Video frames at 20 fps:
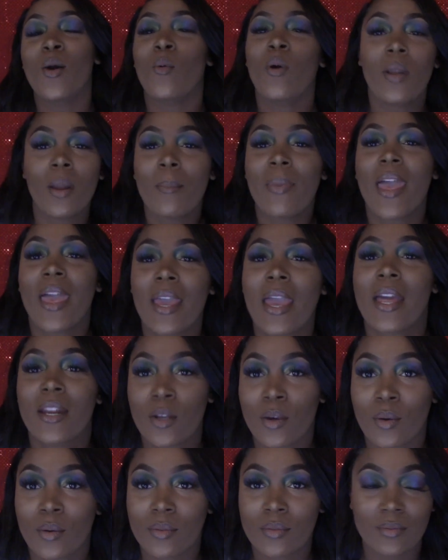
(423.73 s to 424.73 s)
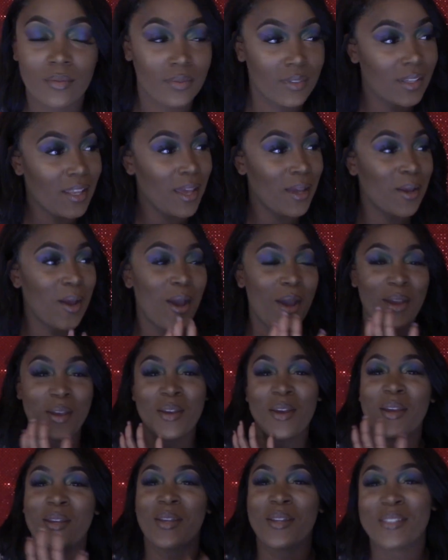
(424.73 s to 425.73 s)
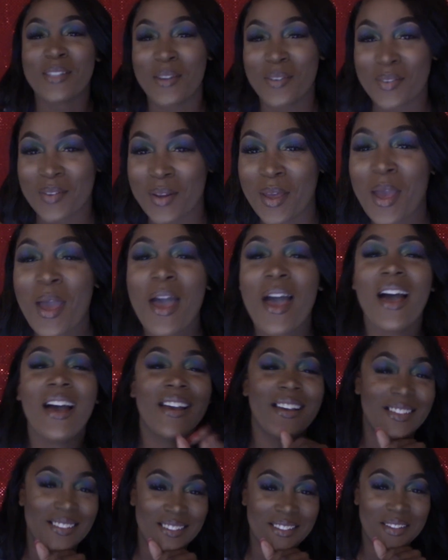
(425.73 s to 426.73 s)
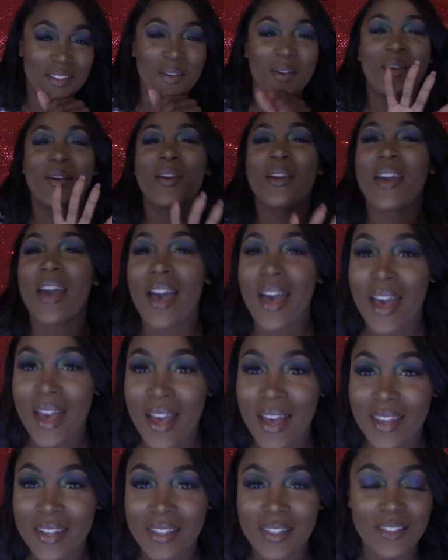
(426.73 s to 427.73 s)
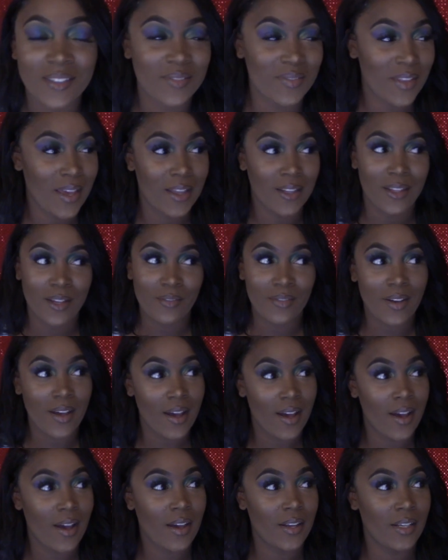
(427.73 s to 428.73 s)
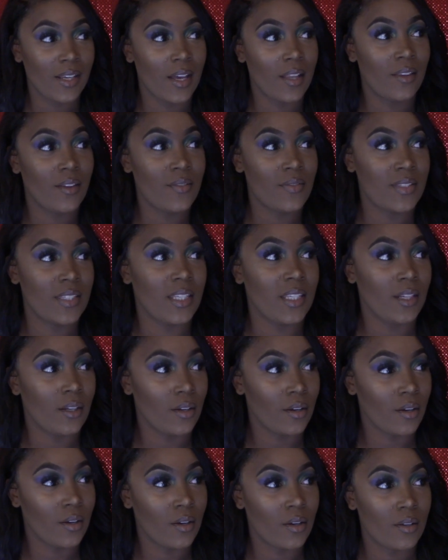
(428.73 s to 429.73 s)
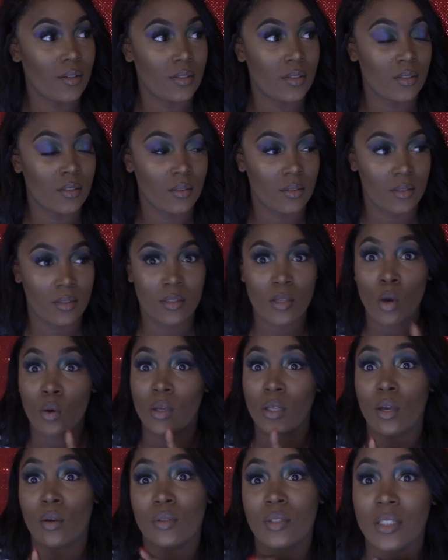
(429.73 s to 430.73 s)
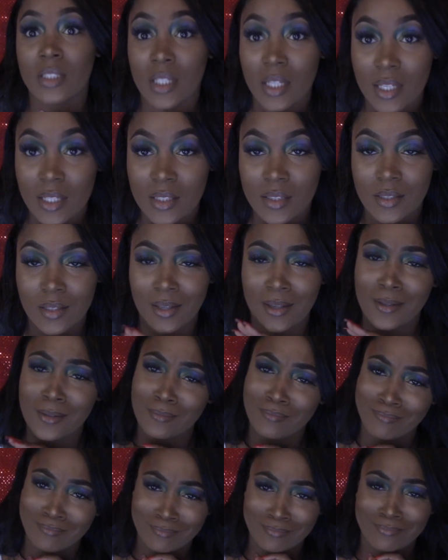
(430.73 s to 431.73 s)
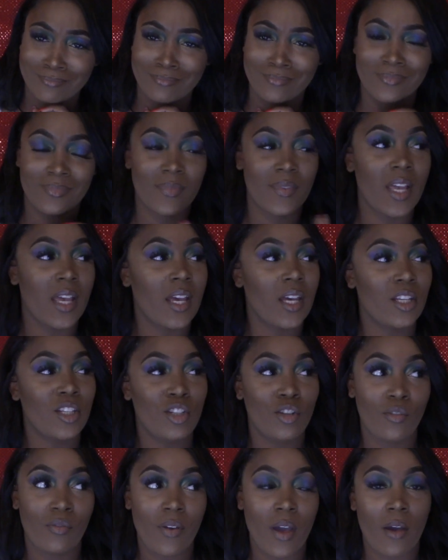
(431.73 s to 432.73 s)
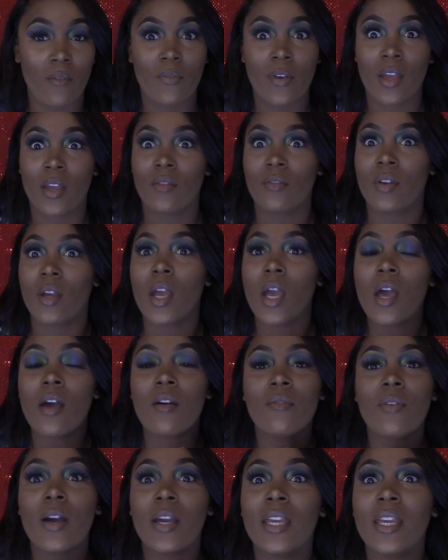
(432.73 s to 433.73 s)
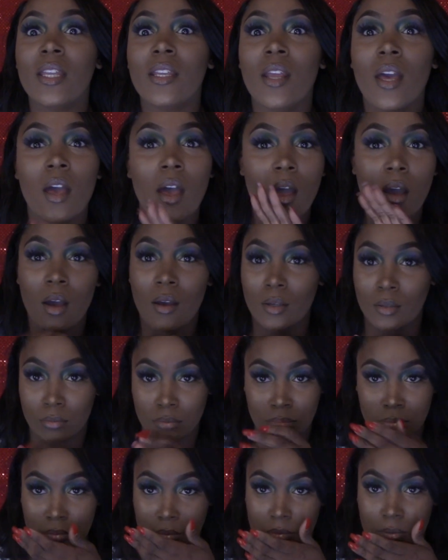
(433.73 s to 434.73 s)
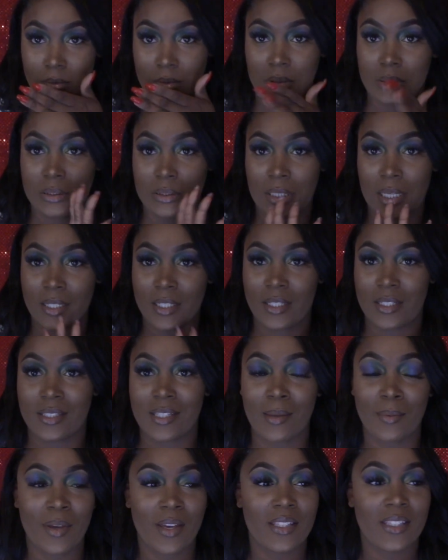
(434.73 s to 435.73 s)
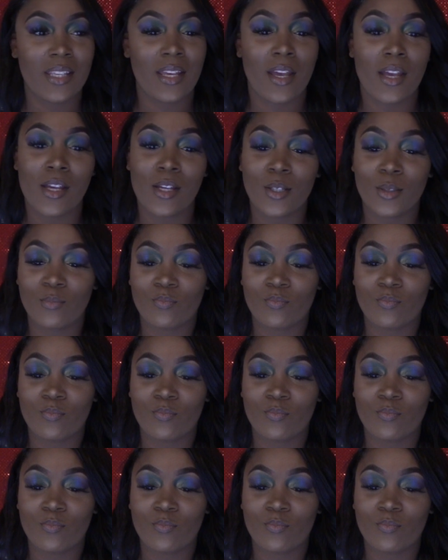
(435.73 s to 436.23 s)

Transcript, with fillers: Well, the bag I know. Like, alright, sorry. Cardi. I love Cardi. I love City Girls. Tokyo Jets, newfound favorite. Fucking I need some casting.